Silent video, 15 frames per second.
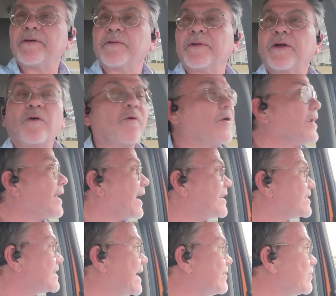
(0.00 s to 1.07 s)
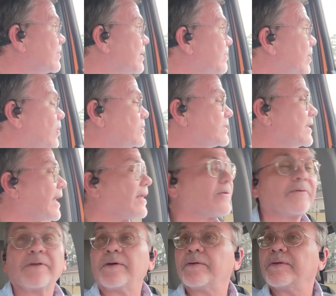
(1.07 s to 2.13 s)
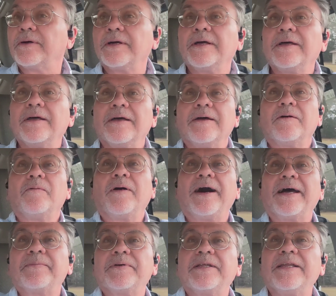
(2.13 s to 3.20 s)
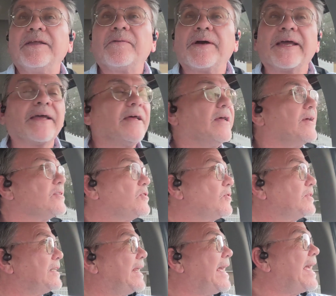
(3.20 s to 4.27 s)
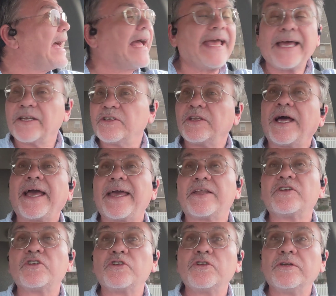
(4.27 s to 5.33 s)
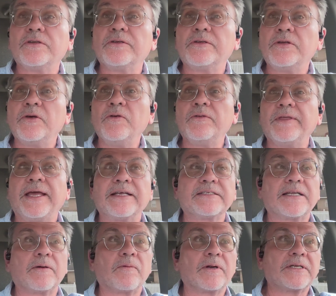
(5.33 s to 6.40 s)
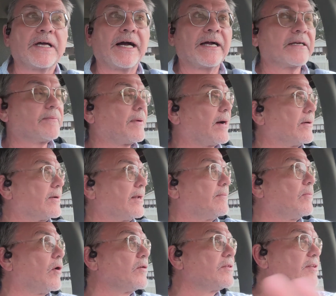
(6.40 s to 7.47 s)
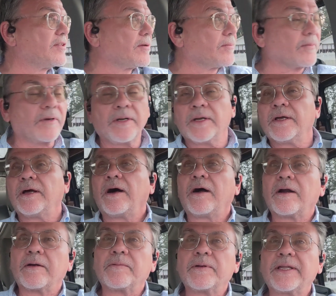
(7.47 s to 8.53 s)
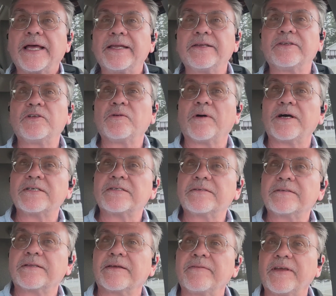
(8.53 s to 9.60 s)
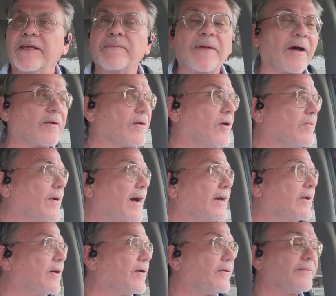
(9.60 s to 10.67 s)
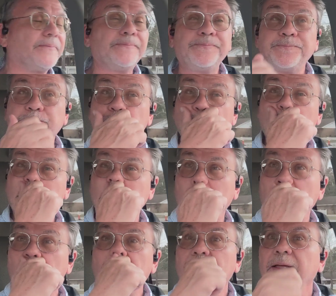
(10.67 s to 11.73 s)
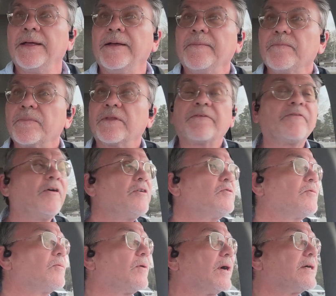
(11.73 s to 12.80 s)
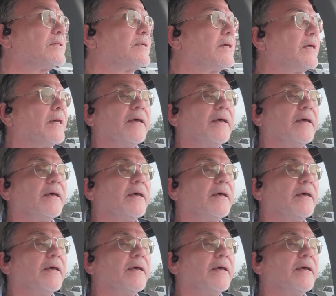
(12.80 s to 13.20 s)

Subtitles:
been recording. I just haven't been posting. I don't know why. But anyway, so today I had two things that I want to talk about, and both of them are related to us living in Mountain Home, Idaho. So, the first one was